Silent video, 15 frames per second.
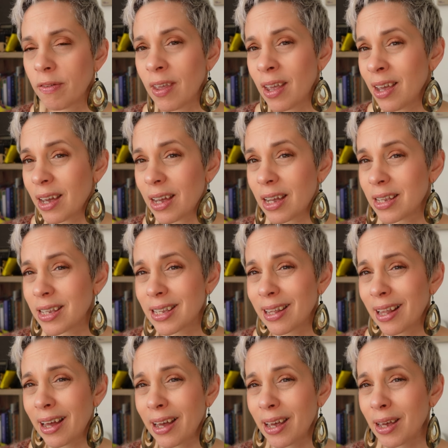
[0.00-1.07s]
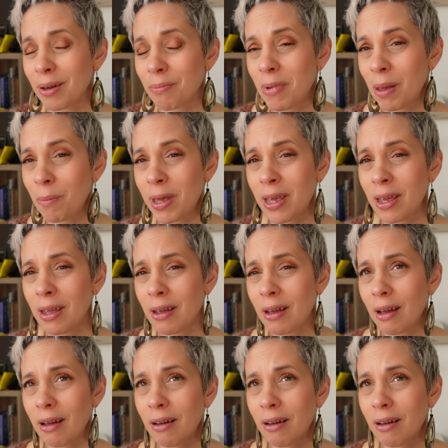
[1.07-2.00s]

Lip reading: think it's like maybe